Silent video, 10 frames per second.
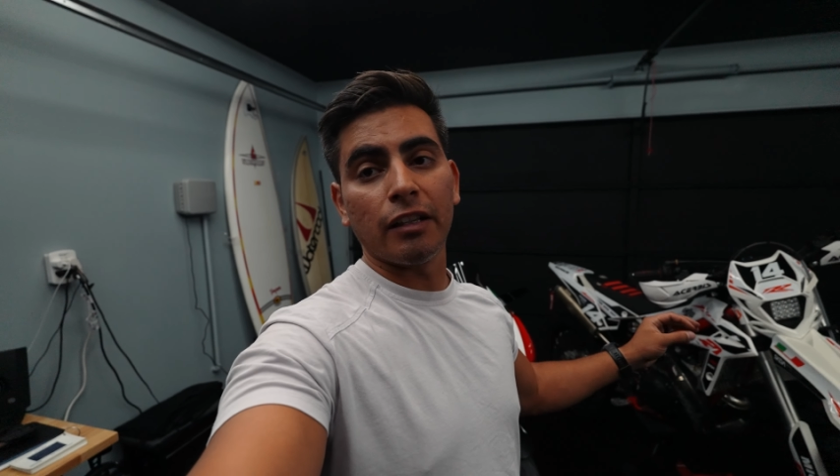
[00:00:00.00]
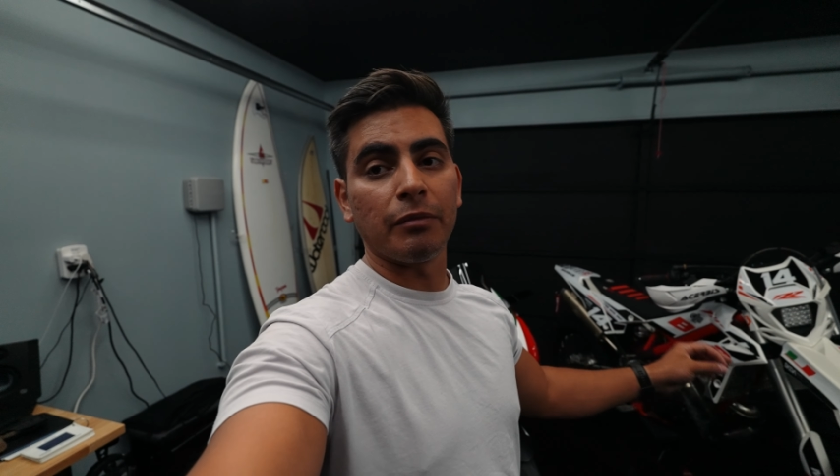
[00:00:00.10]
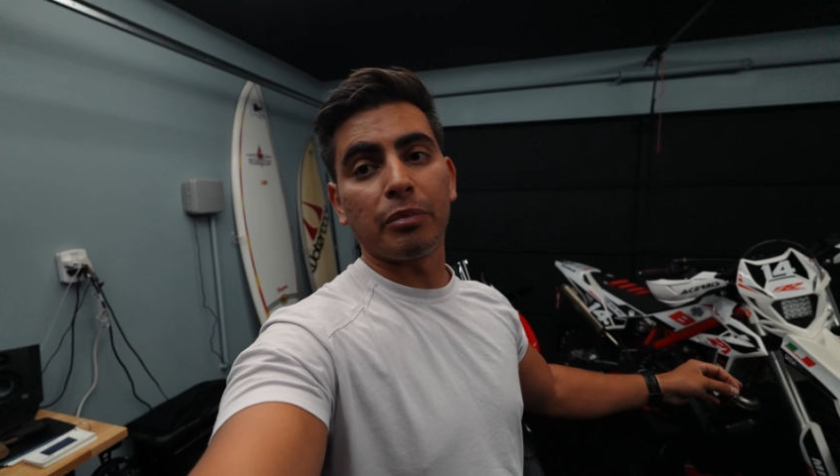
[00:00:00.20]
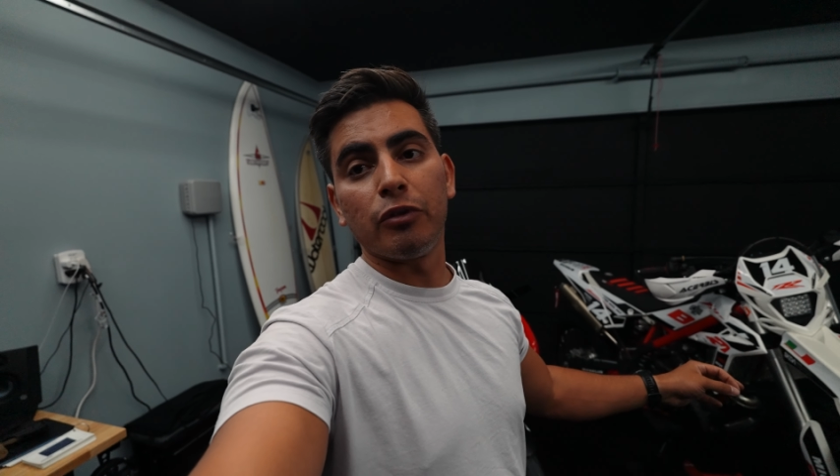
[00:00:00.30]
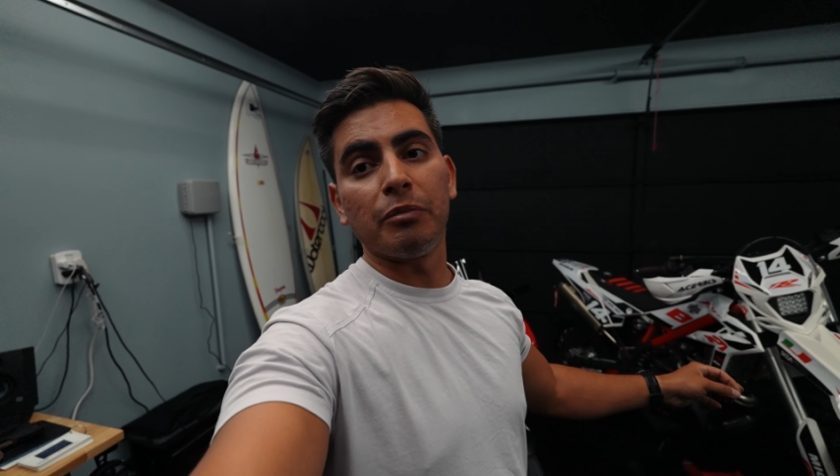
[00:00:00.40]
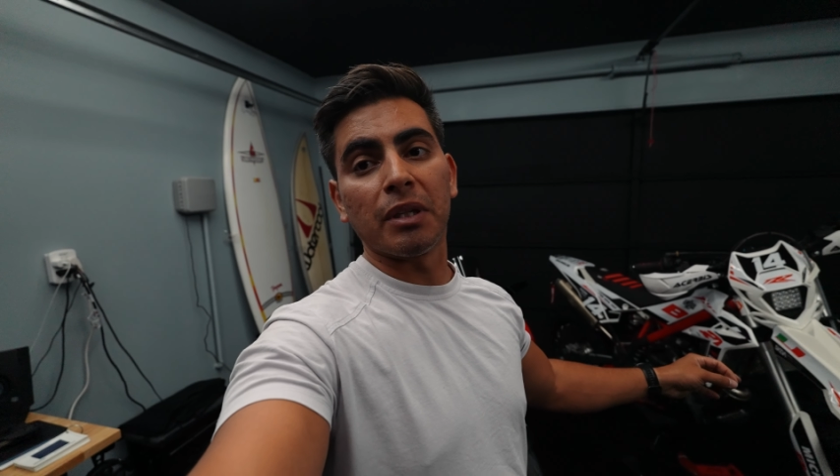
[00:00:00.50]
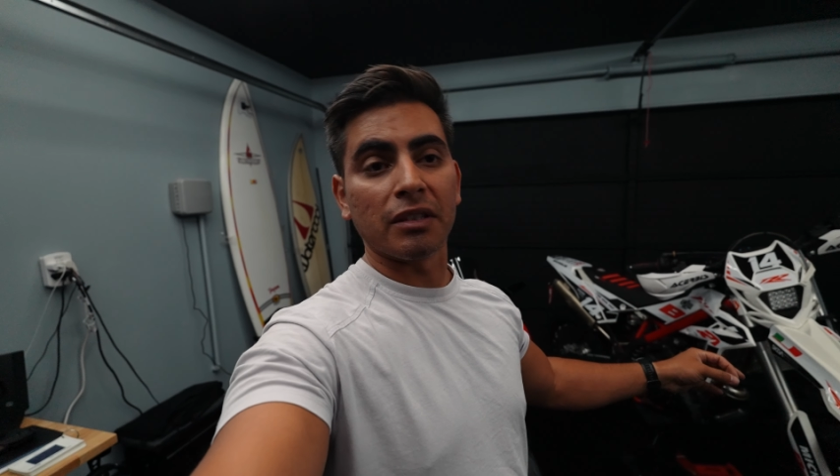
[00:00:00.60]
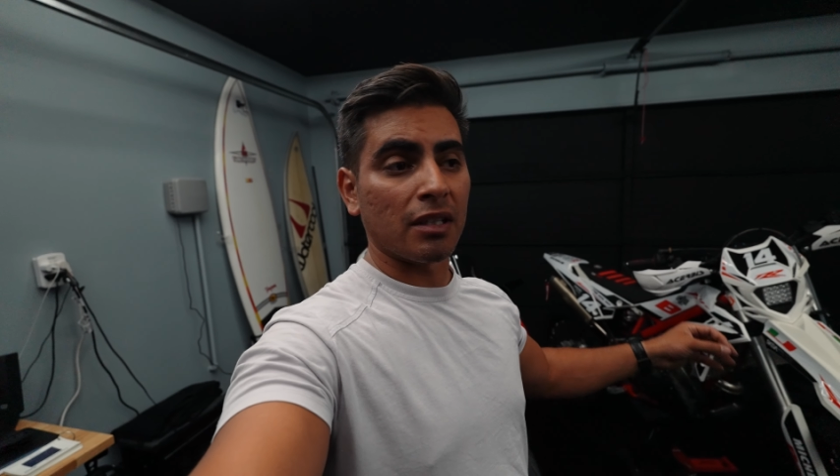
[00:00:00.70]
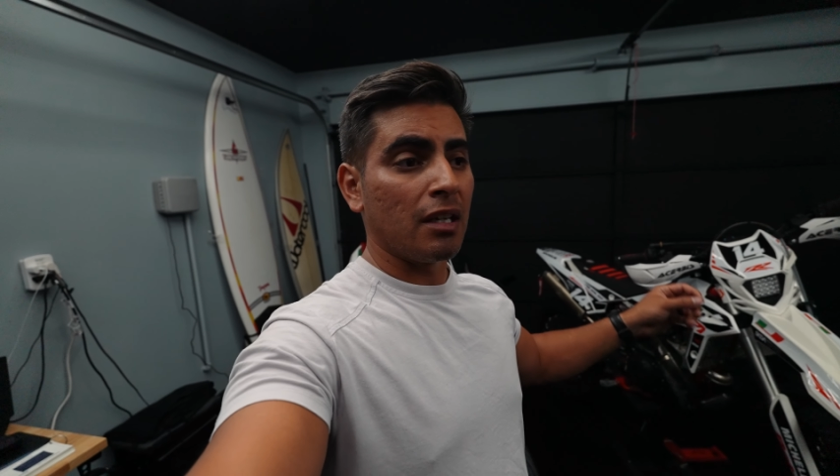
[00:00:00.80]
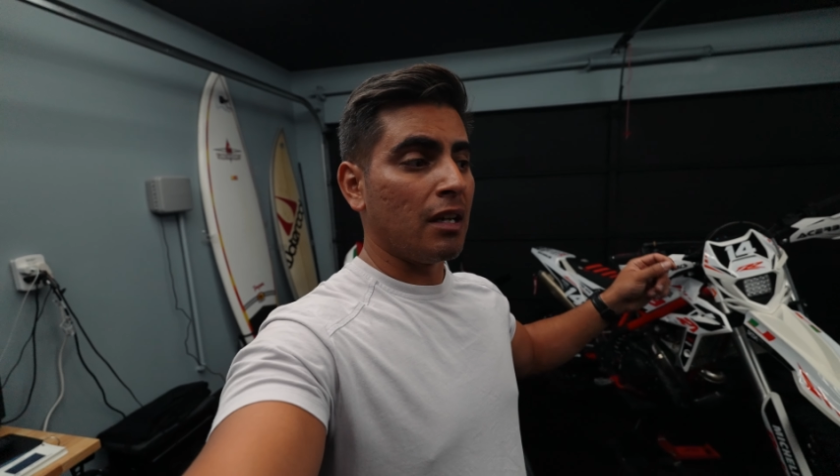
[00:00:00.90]

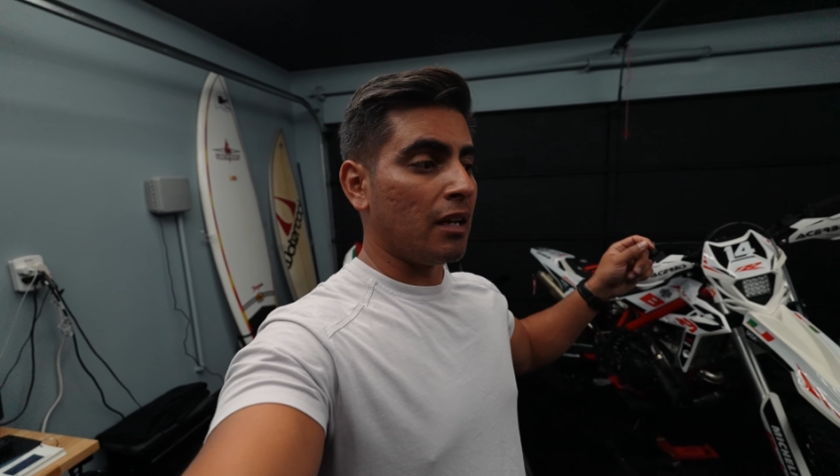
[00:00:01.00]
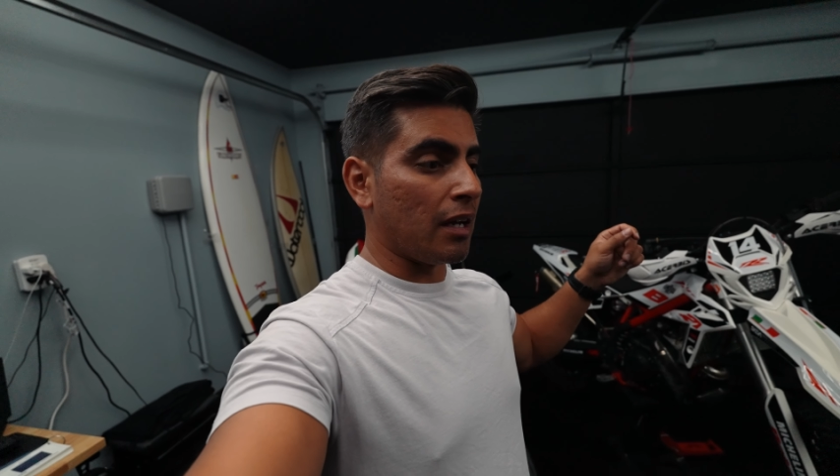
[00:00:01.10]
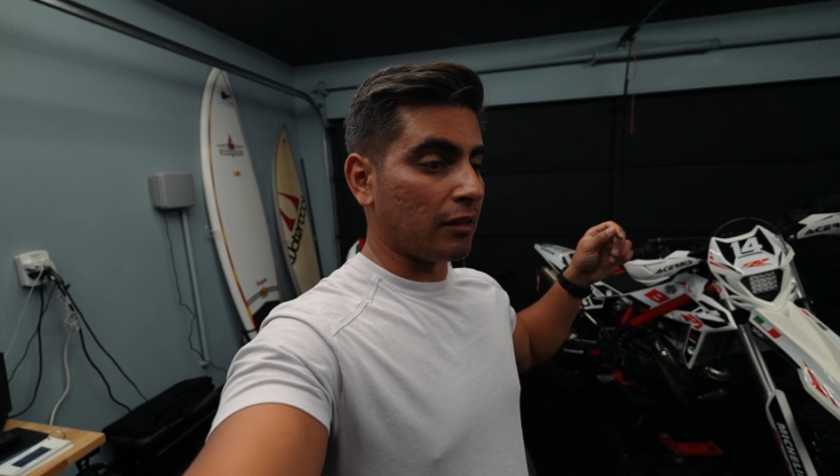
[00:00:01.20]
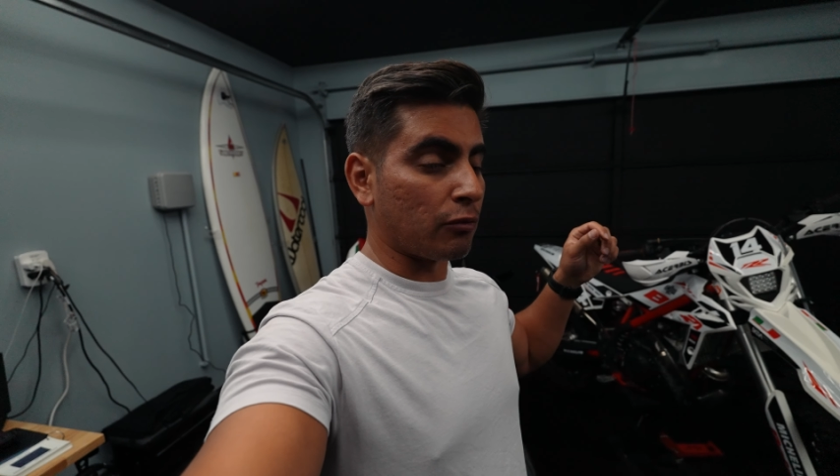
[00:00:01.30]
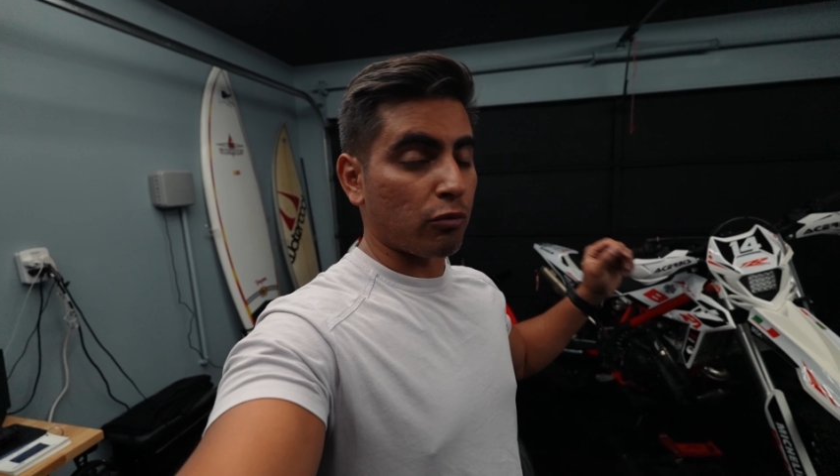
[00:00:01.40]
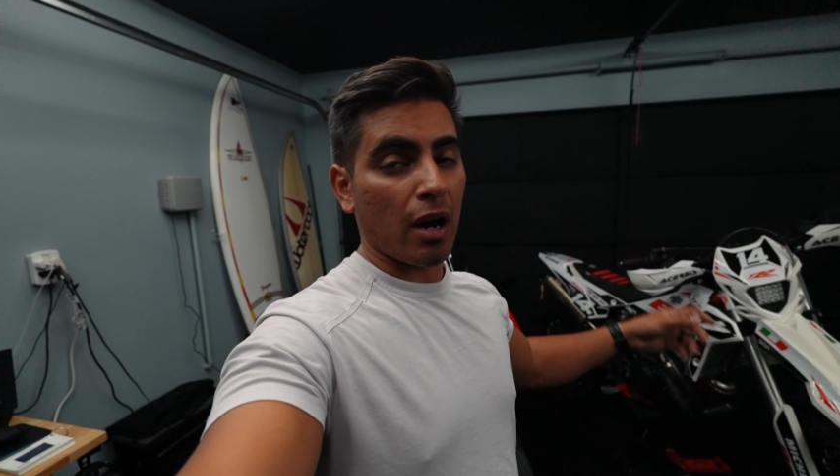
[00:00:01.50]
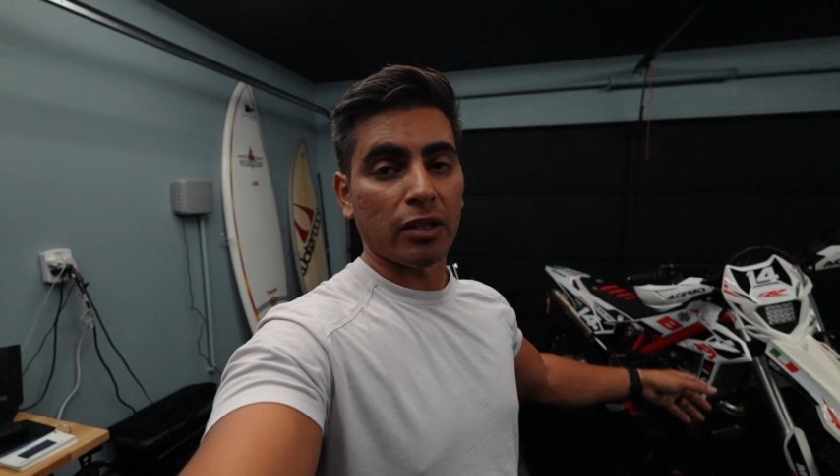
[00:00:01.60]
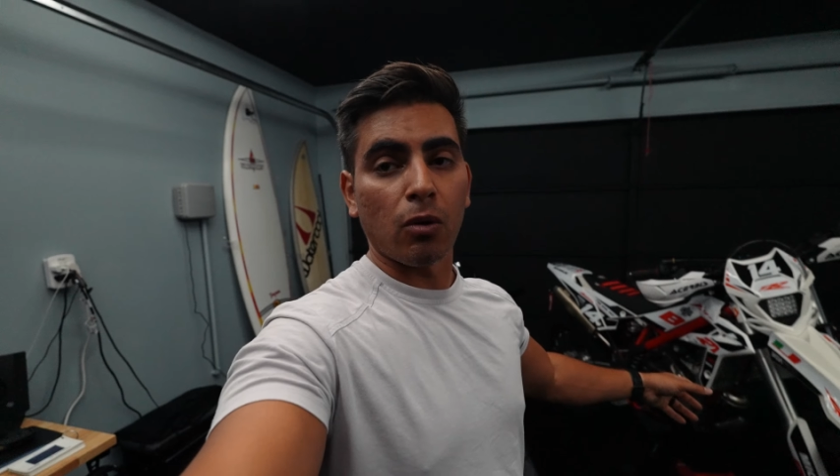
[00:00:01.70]
improvement in ride